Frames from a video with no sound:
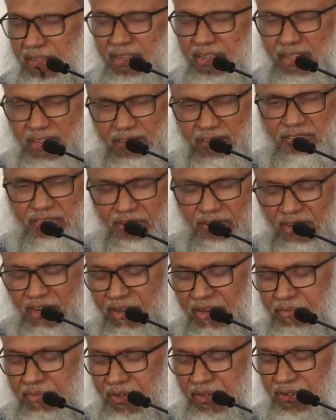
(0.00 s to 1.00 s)
Additional,
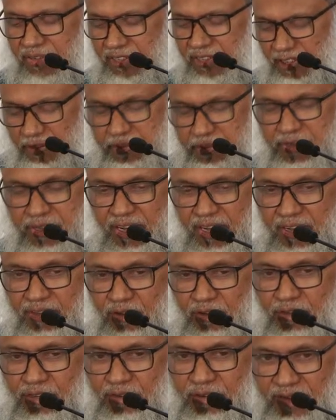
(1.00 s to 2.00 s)
because especially
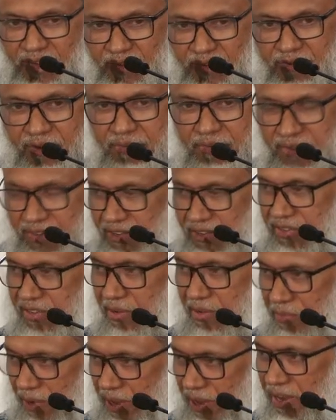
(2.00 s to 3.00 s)
those who come from the
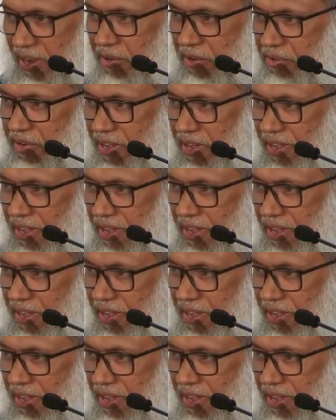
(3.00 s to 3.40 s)
Christian background,